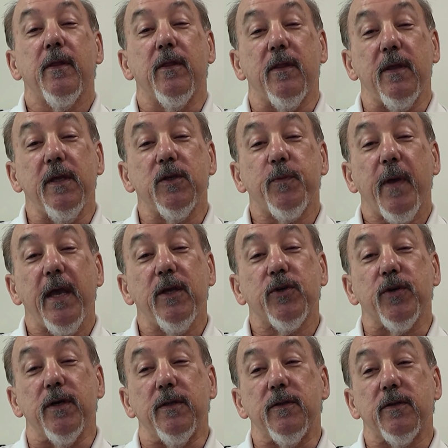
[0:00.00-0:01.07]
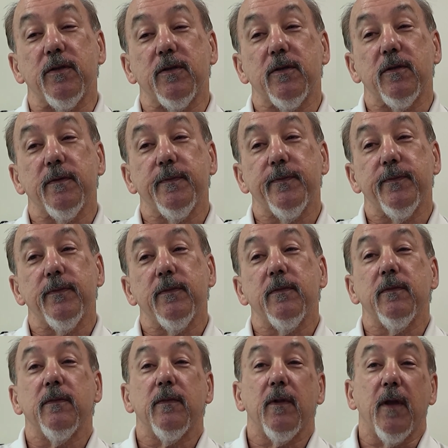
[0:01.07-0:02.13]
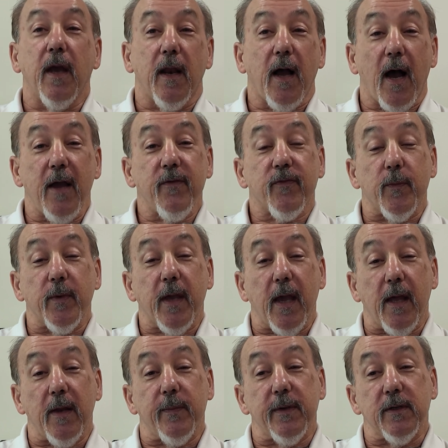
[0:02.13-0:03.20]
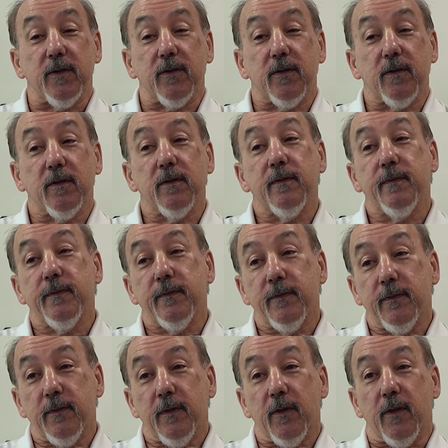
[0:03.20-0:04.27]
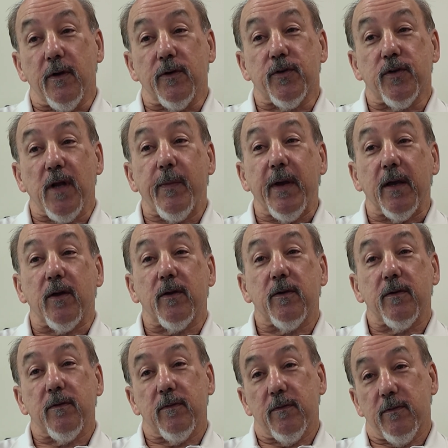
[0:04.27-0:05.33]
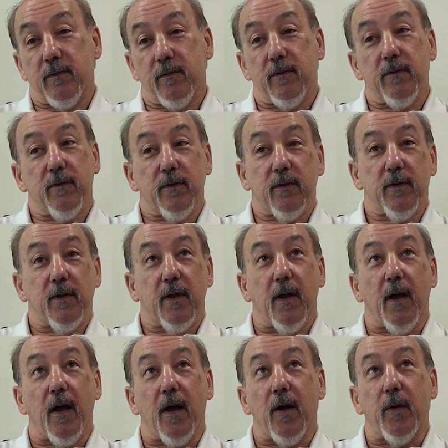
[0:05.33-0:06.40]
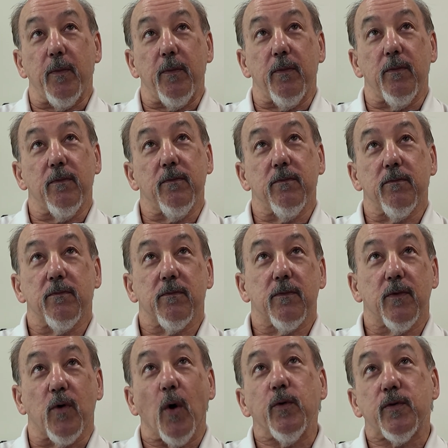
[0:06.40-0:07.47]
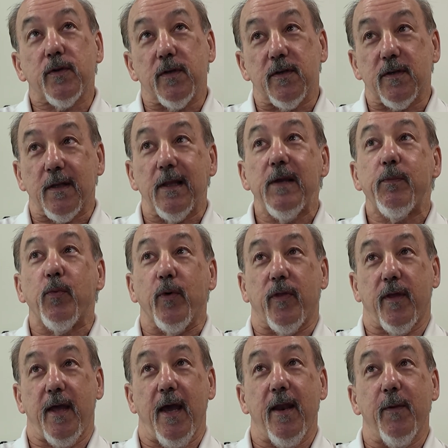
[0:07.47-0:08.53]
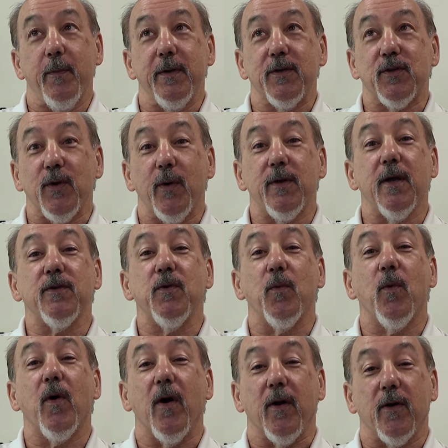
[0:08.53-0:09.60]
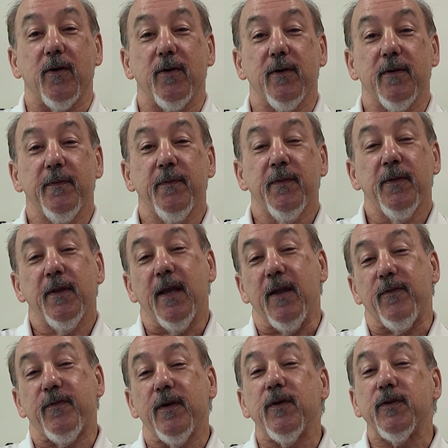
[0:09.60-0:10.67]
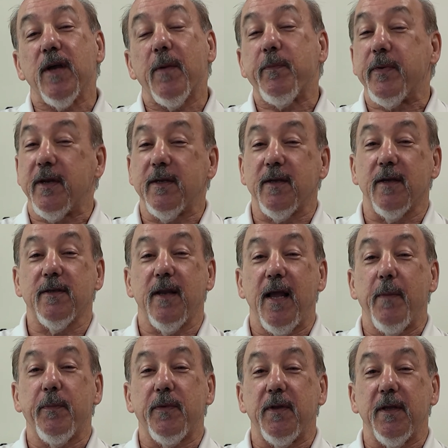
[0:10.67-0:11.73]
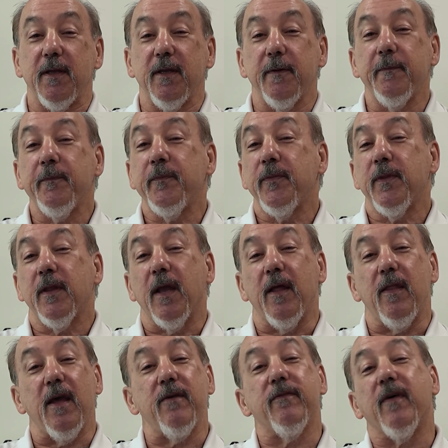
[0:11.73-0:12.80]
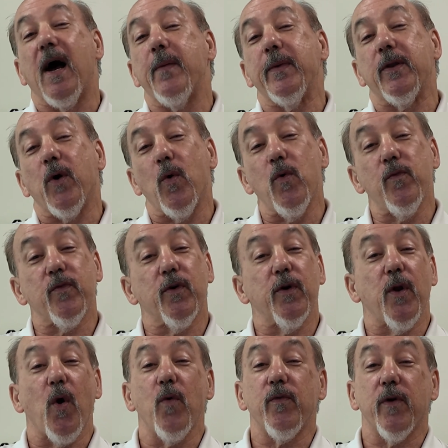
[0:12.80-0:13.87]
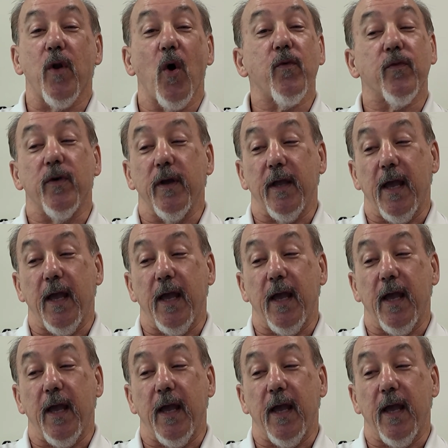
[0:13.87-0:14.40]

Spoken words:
These patients get high from cannabis, their stomach goes to sleep with cannabis, so it doesn't work. It fills up, but it doesn't empty, and they vomit over and over and over